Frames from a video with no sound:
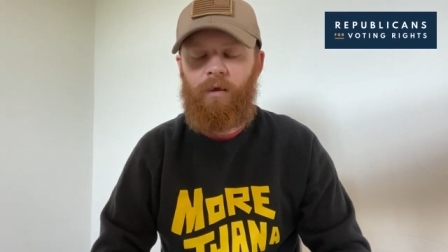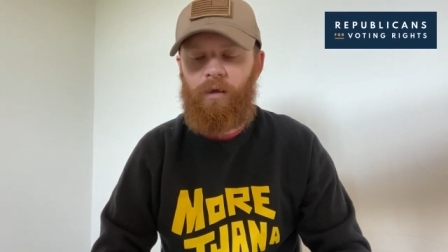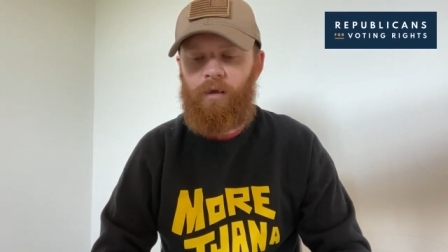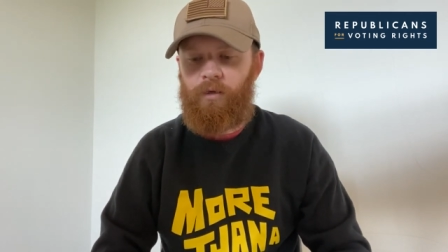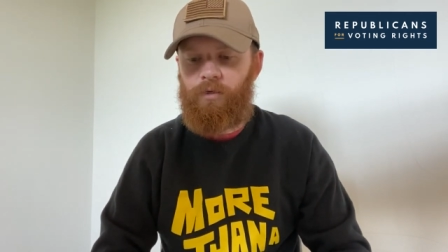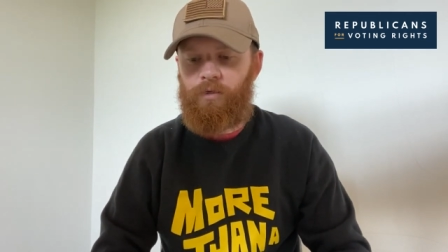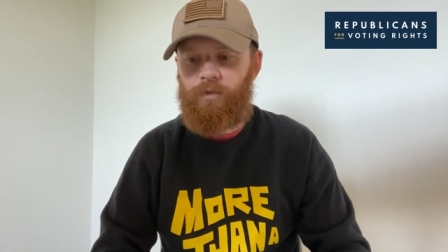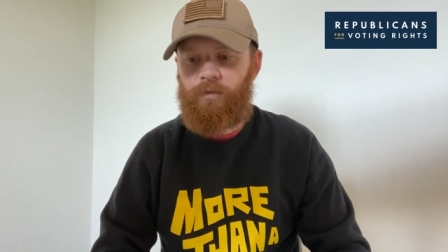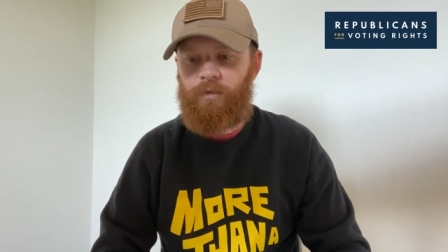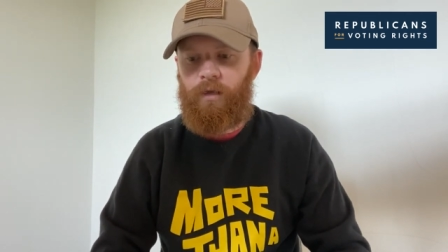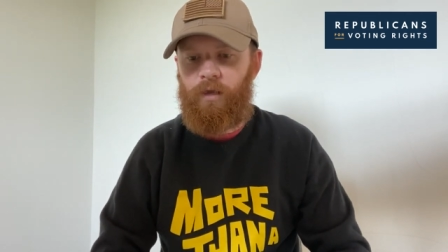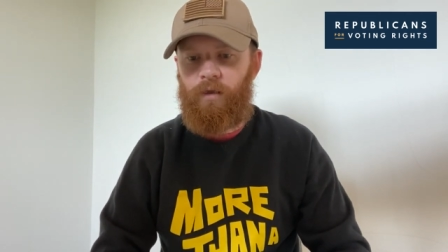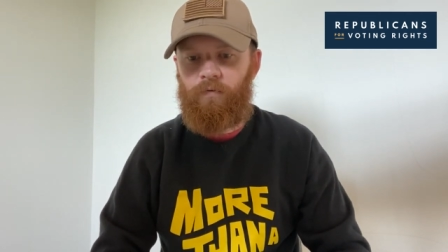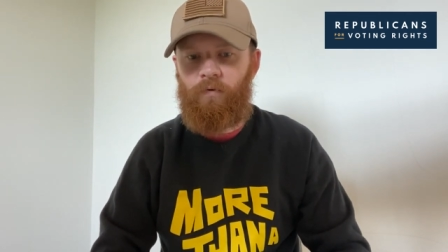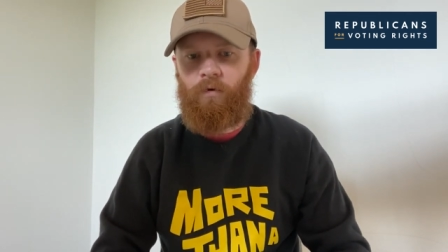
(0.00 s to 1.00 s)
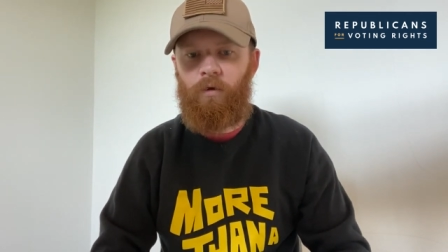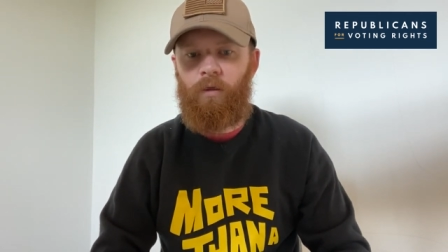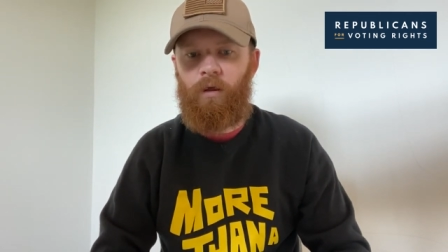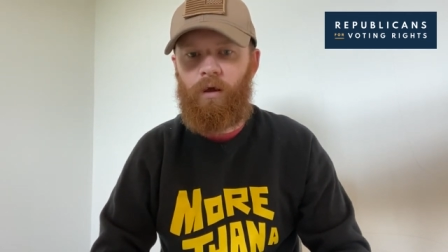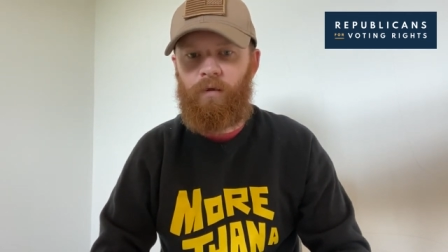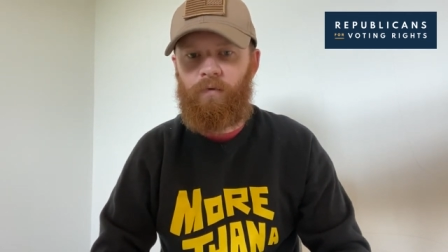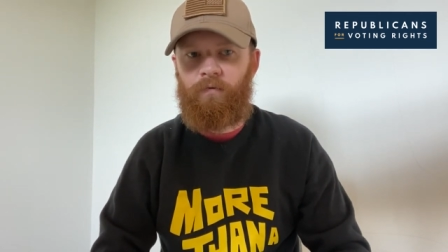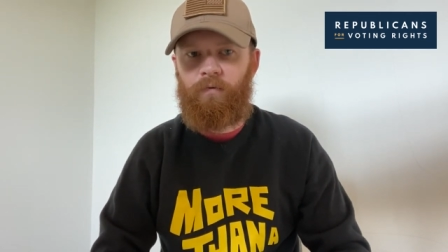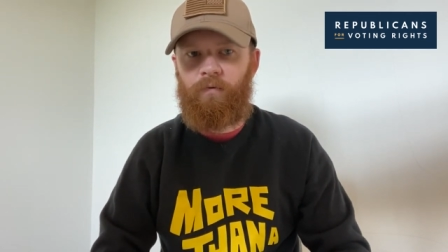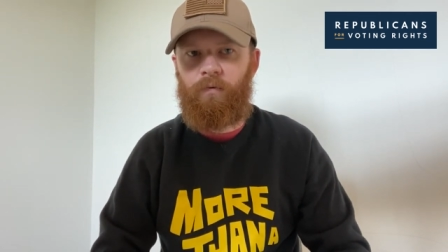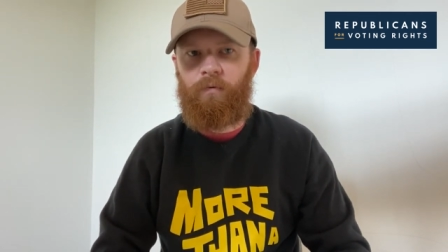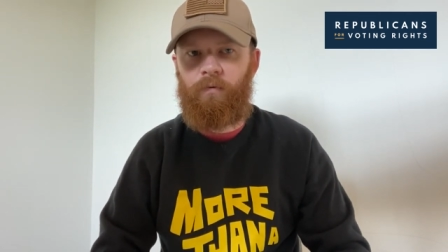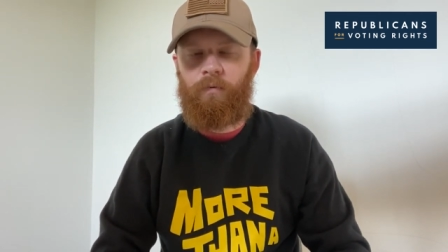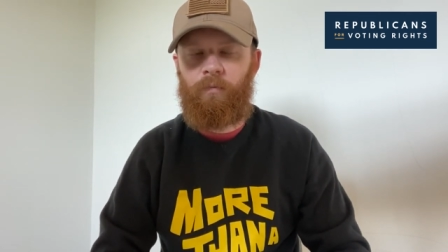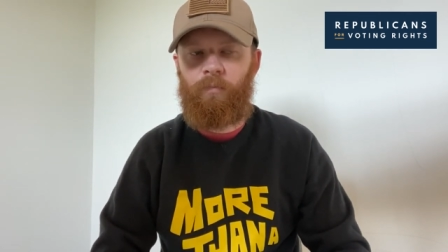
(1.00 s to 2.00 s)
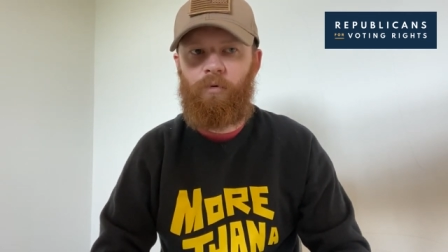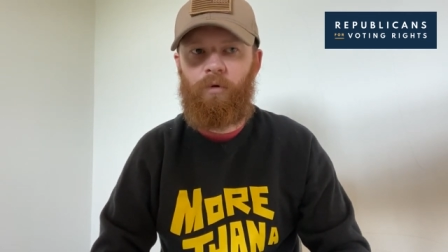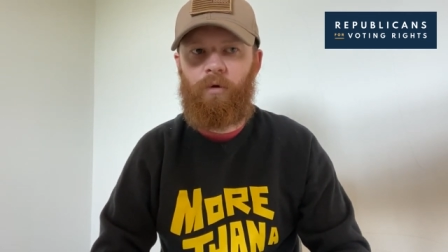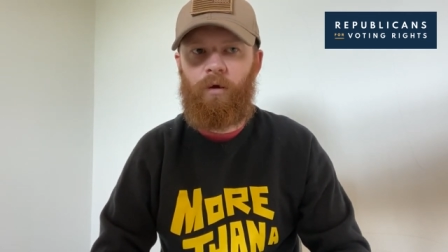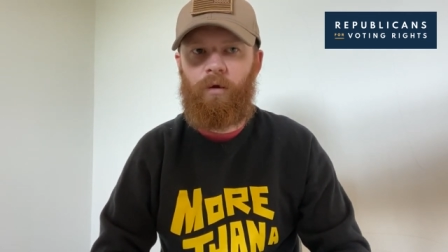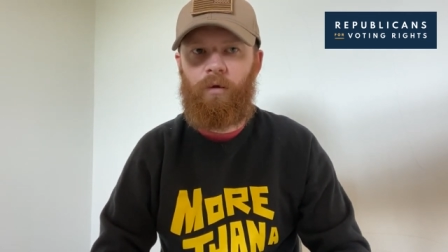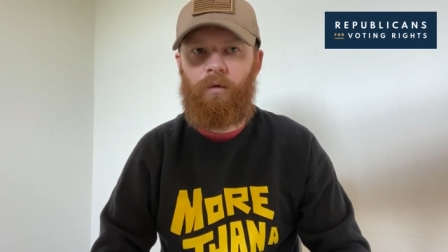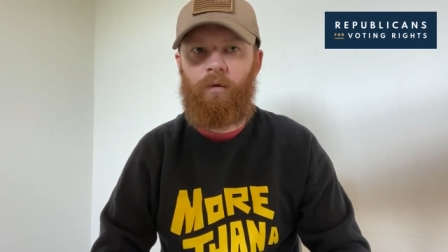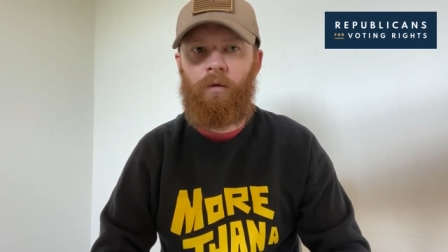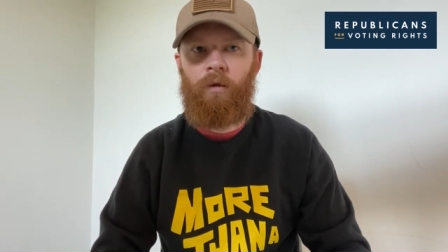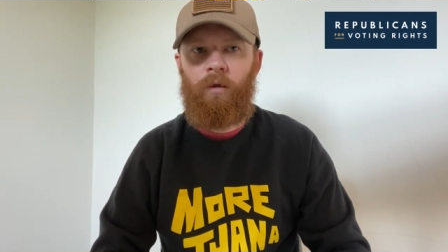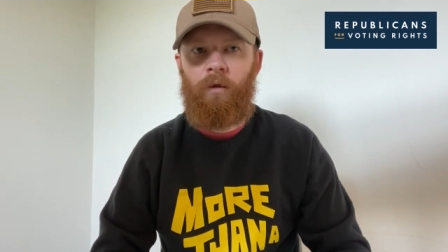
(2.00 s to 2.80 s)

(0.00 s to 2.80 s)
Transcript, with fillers: and just against all odds to put on